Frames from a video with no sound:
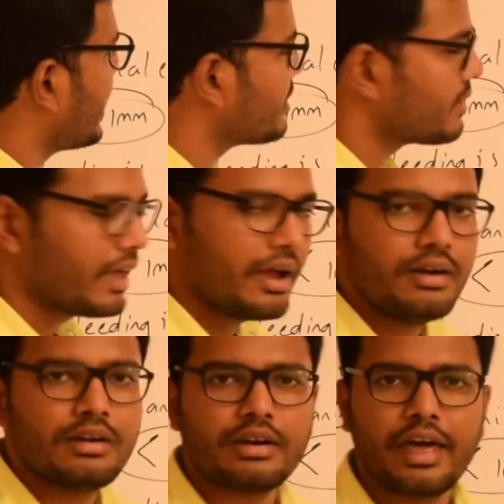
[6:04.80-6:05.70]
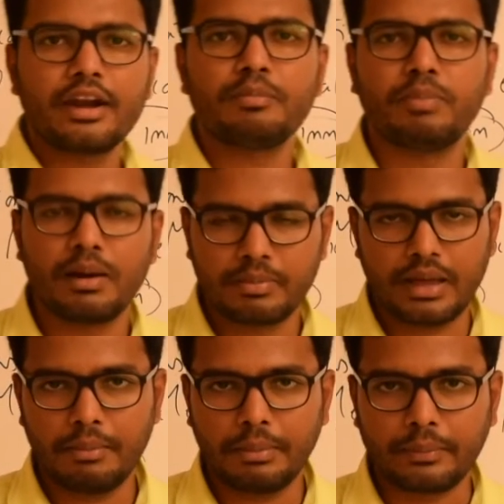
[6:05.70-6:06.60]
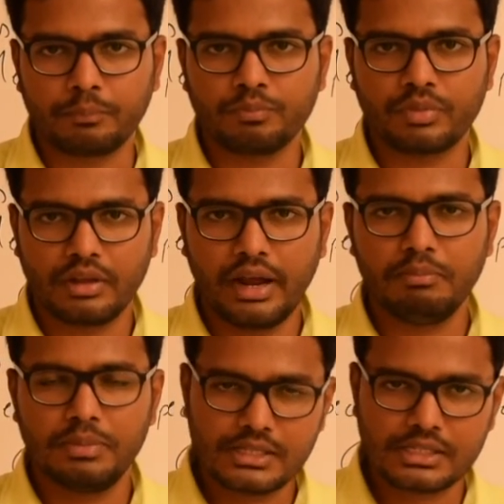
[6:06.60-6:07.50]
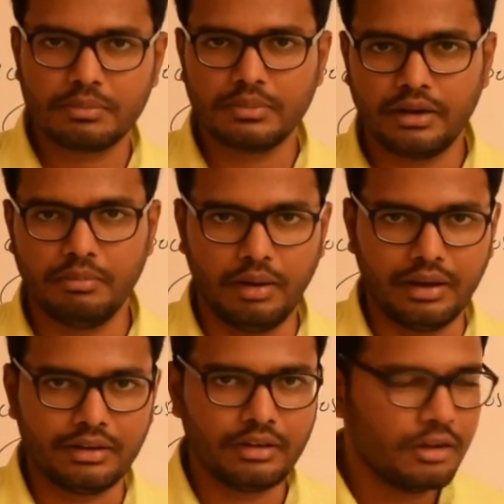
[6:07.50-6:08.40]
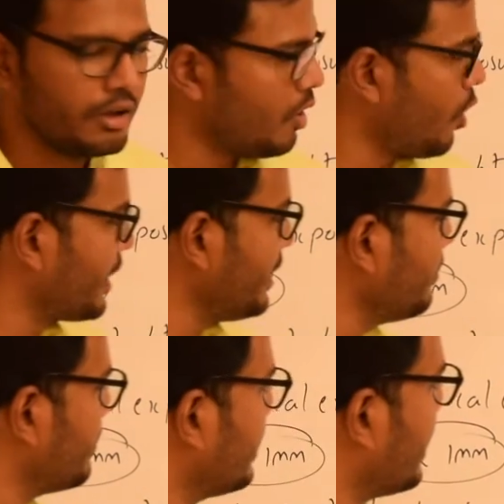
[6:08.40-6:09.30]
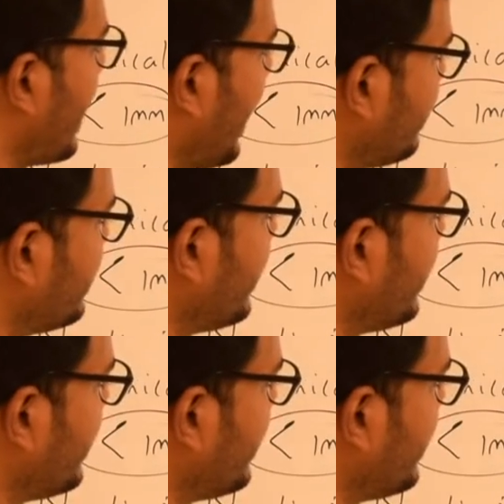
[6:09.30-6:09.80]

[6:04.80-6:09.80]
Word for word: rather than direct pulp capping right please keep that in mind okay and